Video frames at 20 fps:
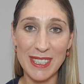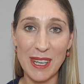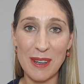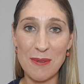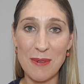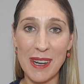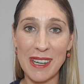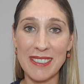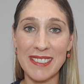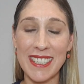So
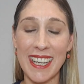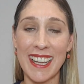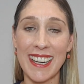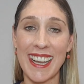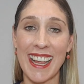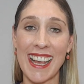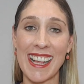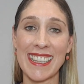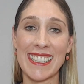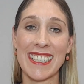well done,
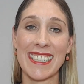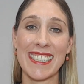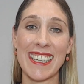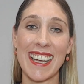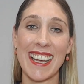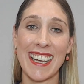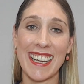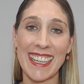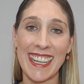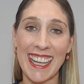Helen,
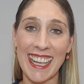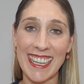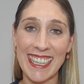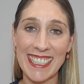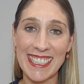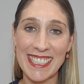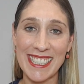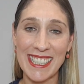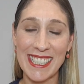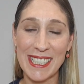
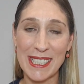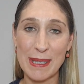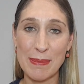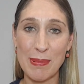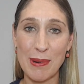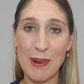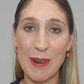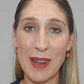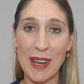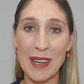getting to this
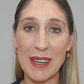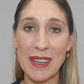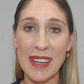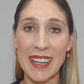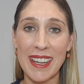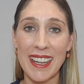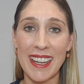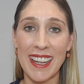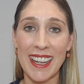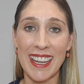point.
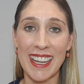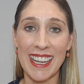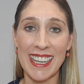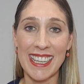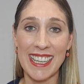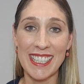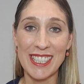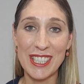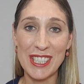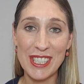
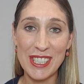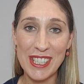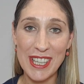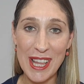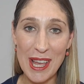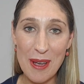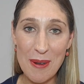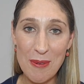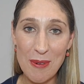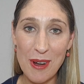
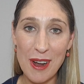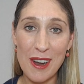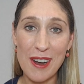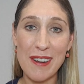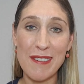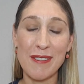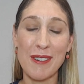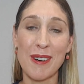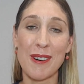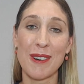There were,
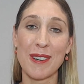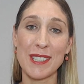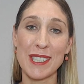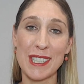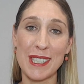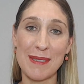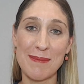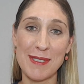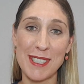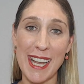of course,
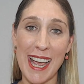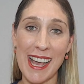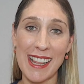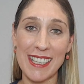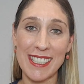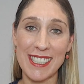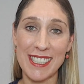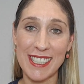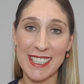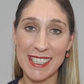some
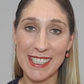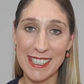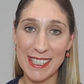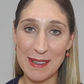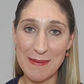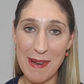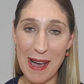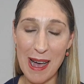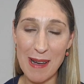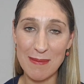challenges,
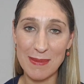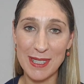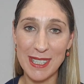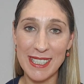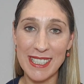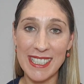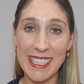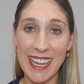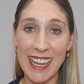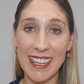some ups
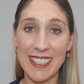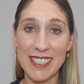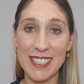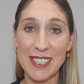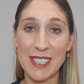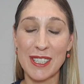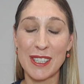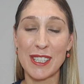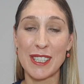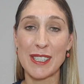and
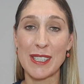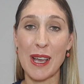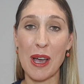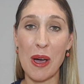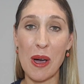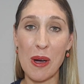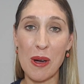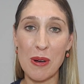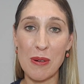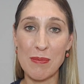downs to this
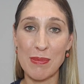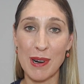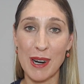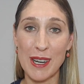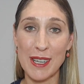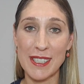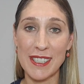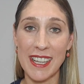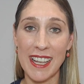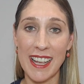whole
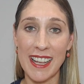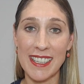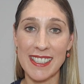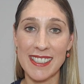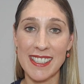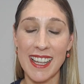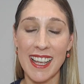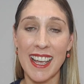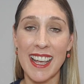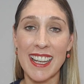
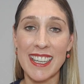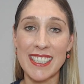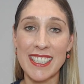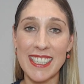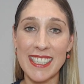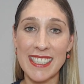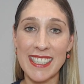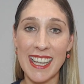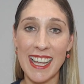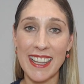process.
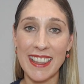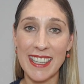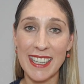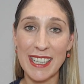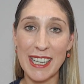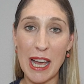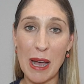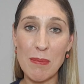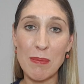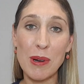She said the
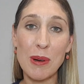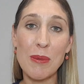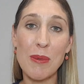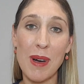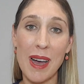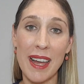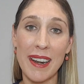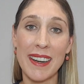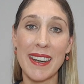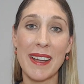number
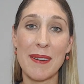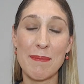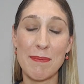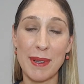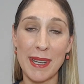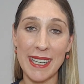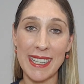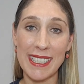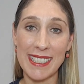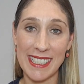one
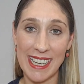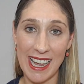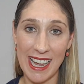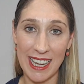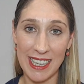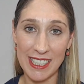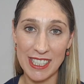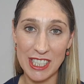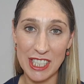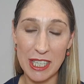biggest
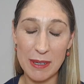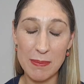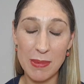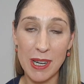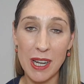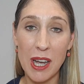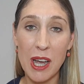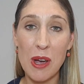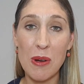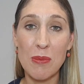hardship
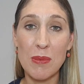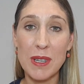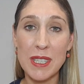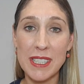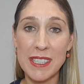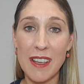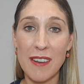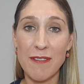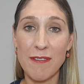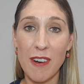
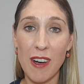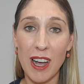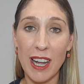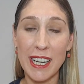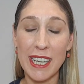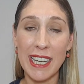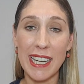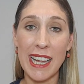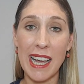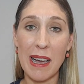was
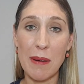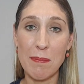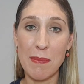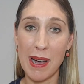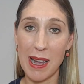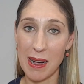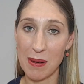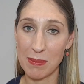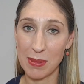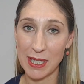finding a
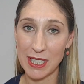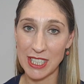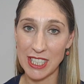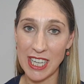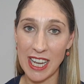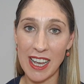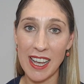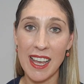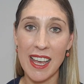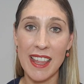
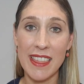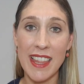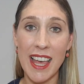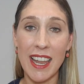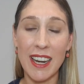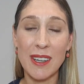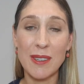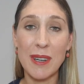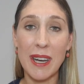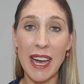publisher that